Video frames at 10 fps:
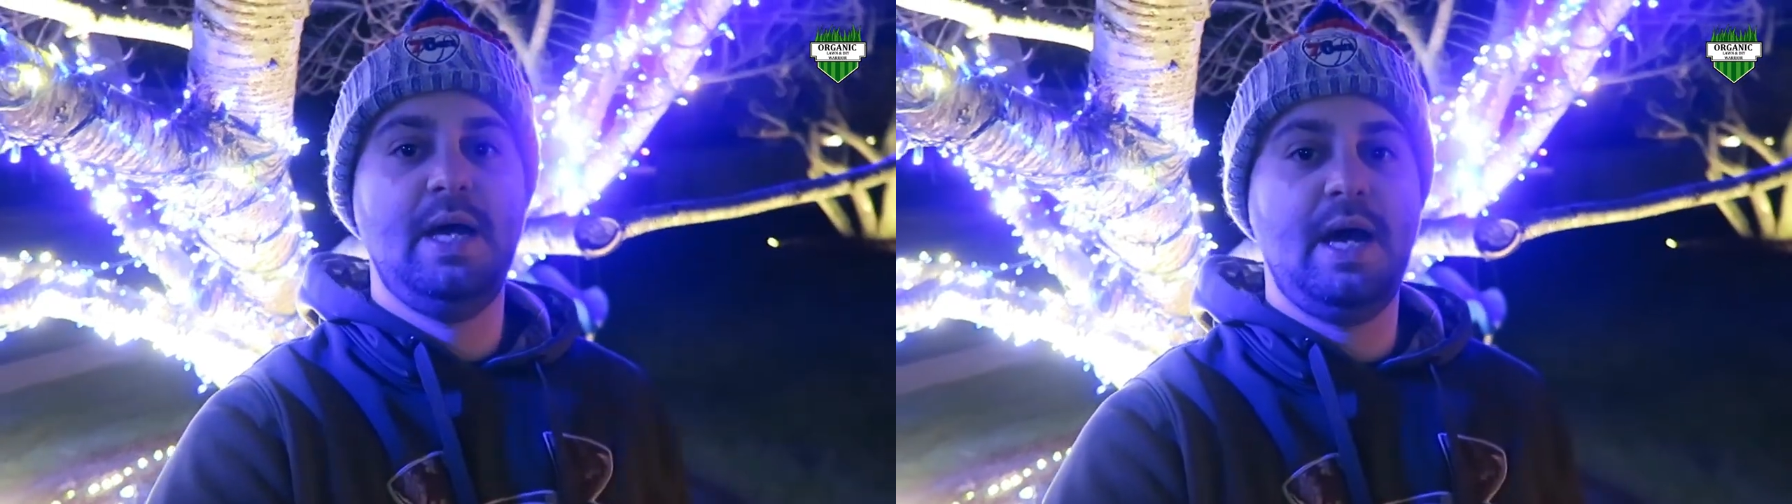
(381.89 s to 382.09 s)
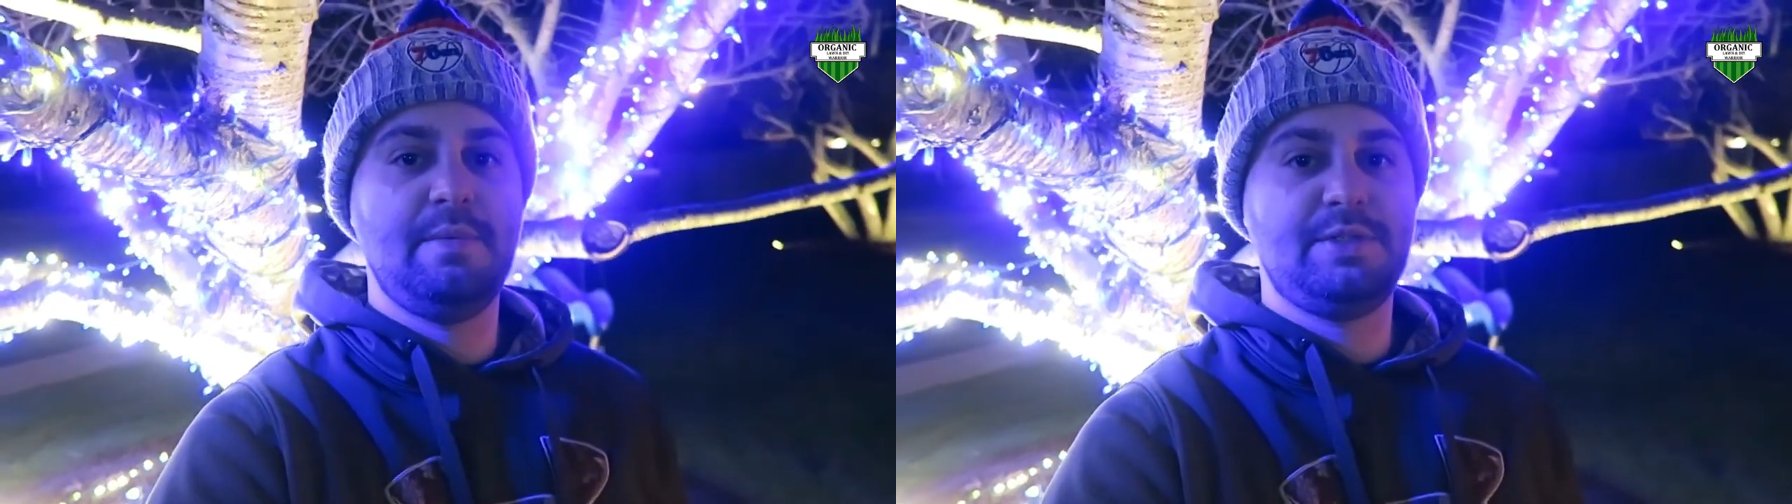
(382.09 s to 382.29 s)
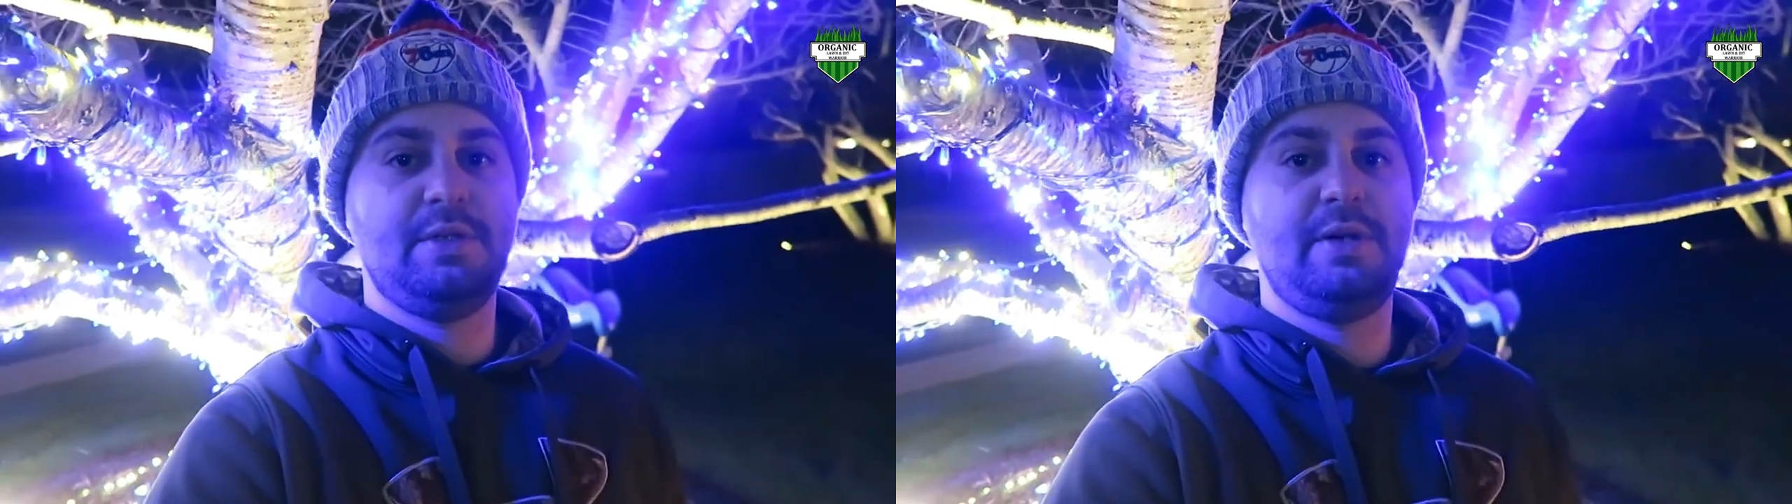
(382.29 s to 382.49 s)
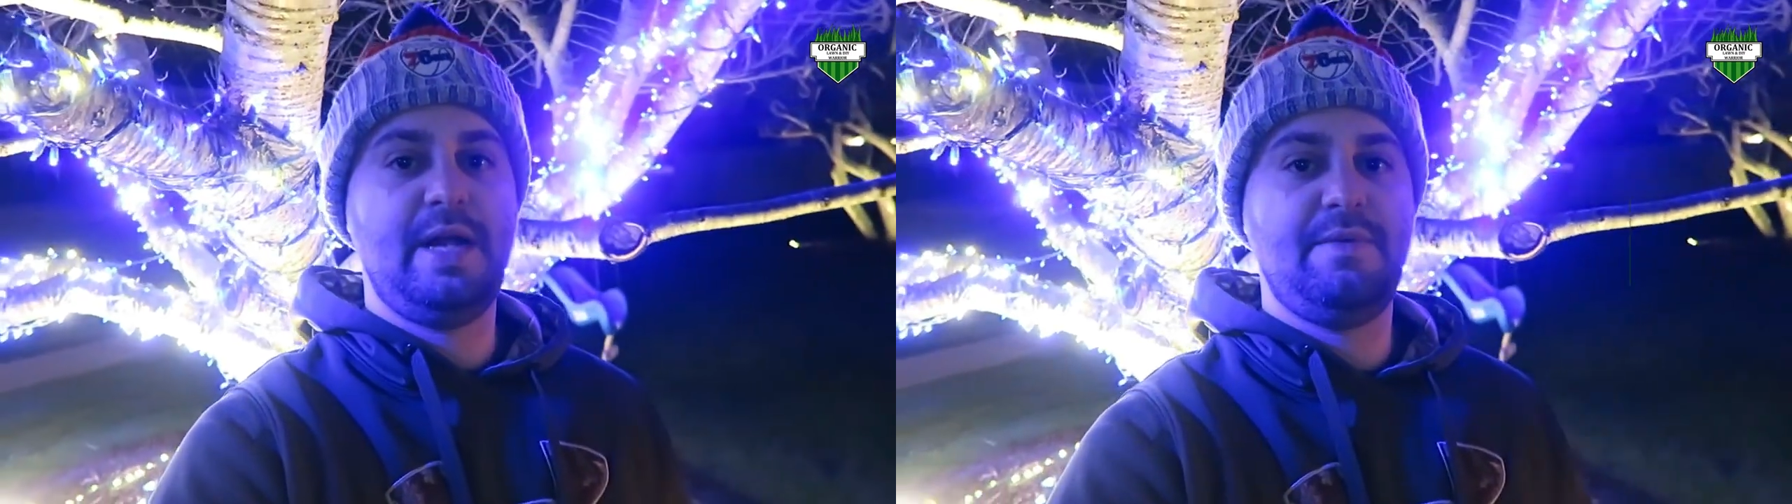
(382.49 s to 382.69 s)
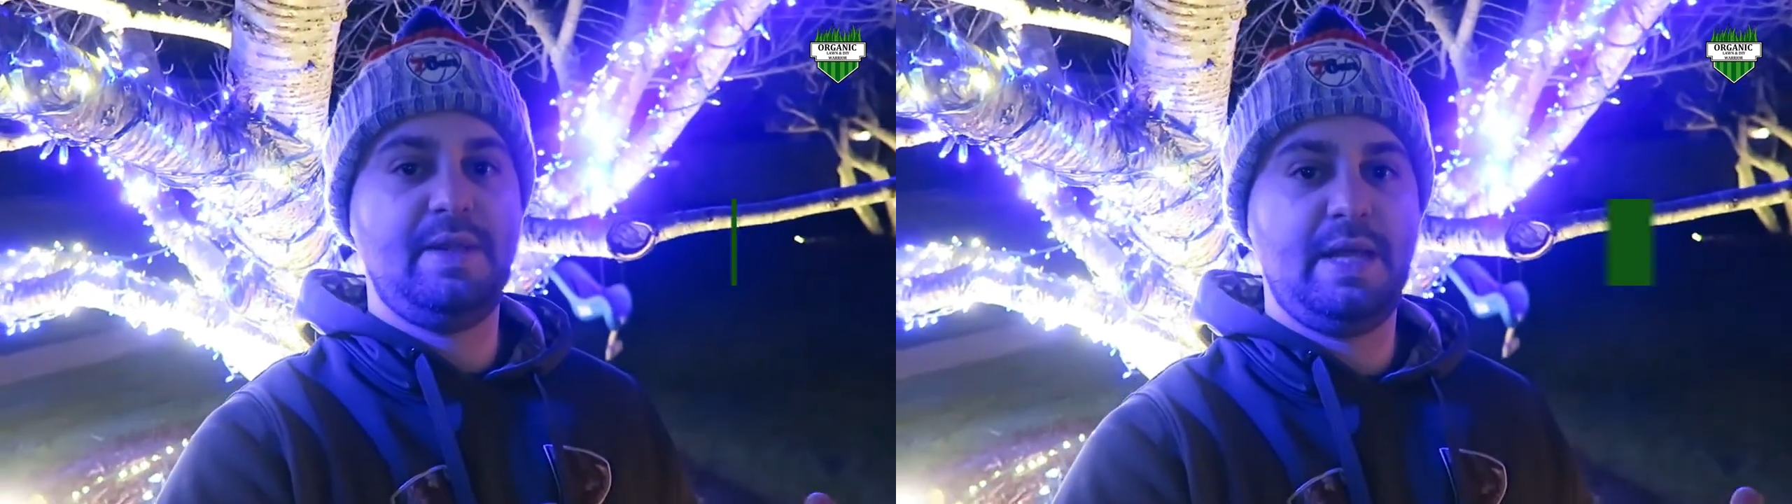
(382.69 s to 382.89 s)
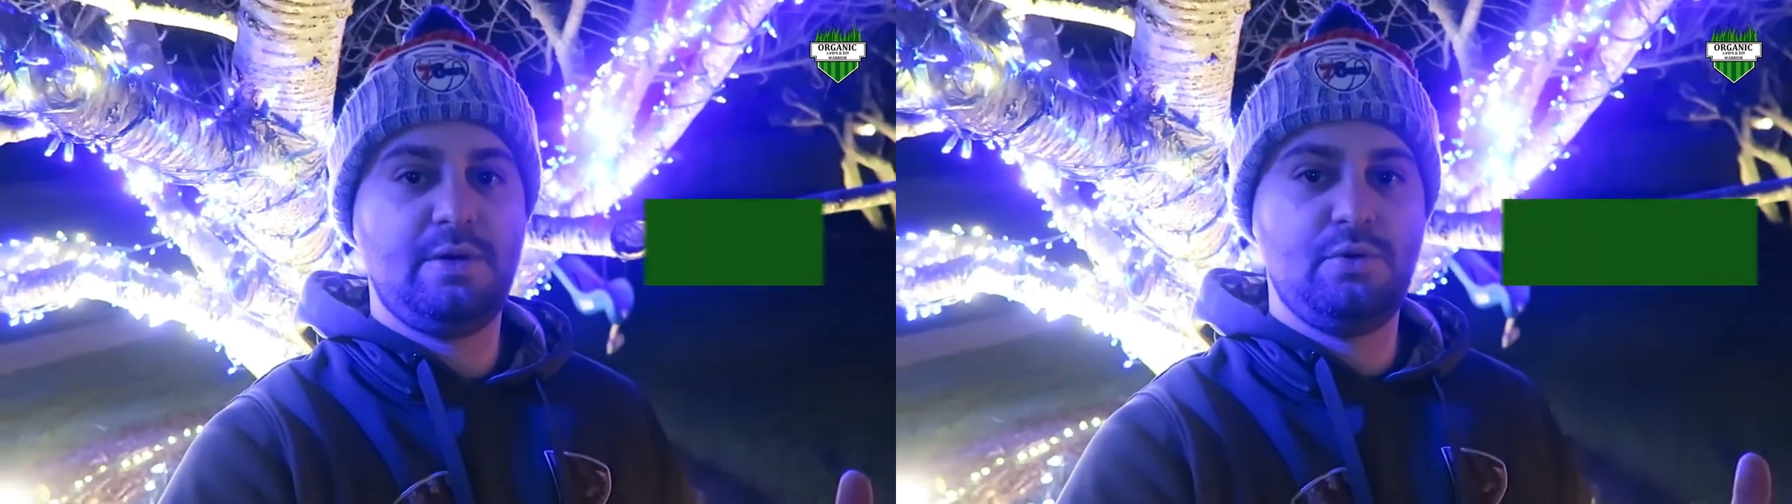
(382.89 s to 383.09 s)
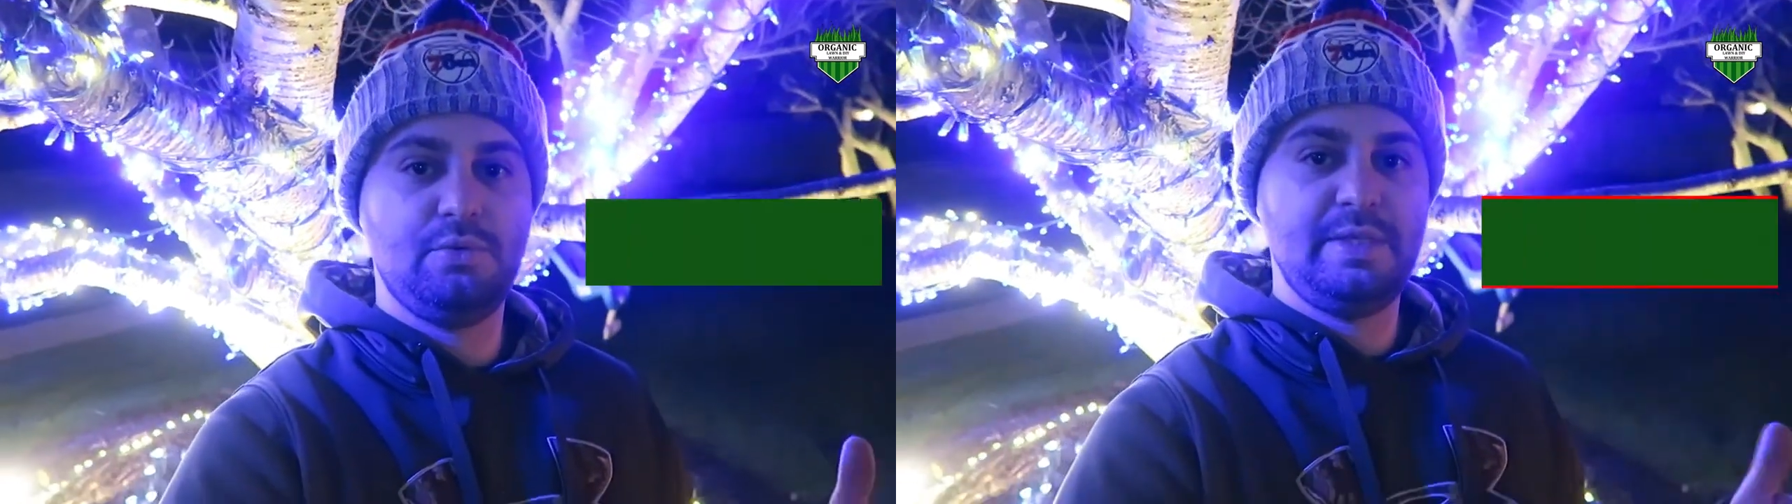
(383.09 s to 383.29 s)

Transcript: I'm still going to have a lot of cool